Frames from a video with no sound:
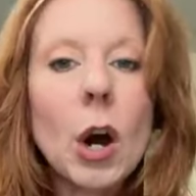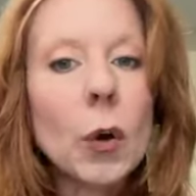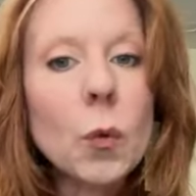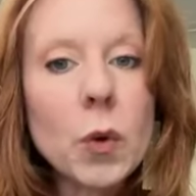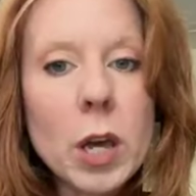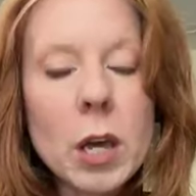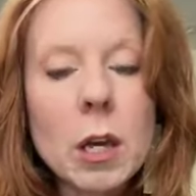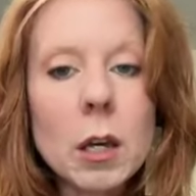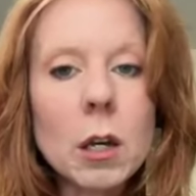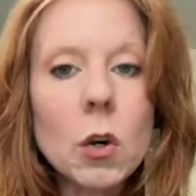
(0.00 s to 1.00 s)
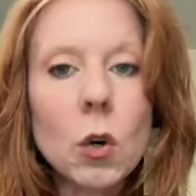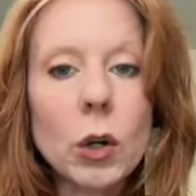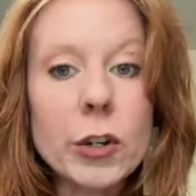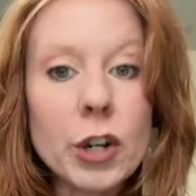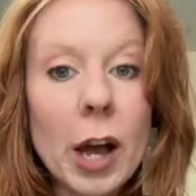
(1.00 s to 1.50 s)
are weak
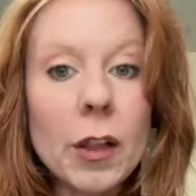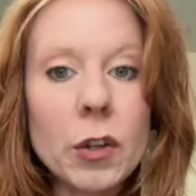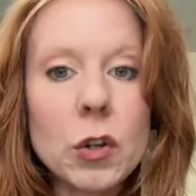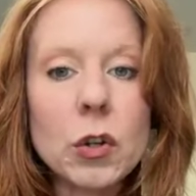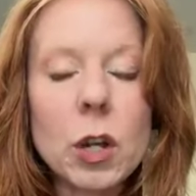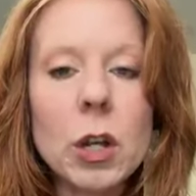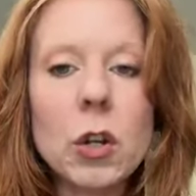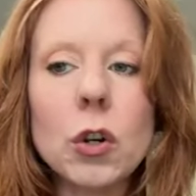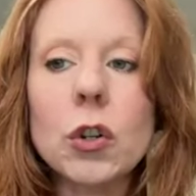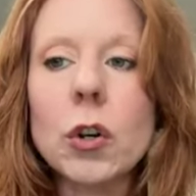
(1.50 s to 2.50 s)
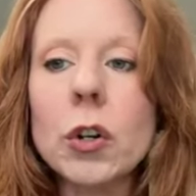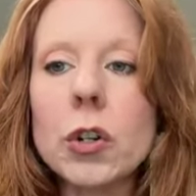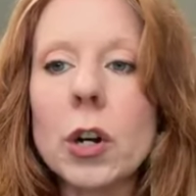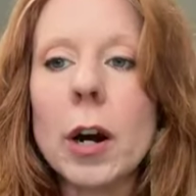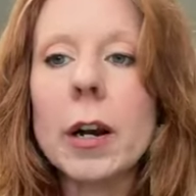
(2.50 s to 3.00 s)
or challenged in your
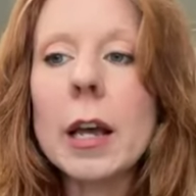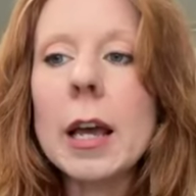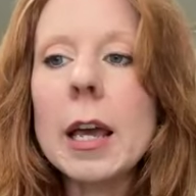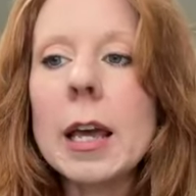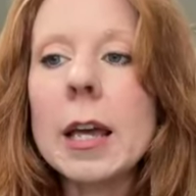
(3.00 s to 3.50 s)
Jyotish chart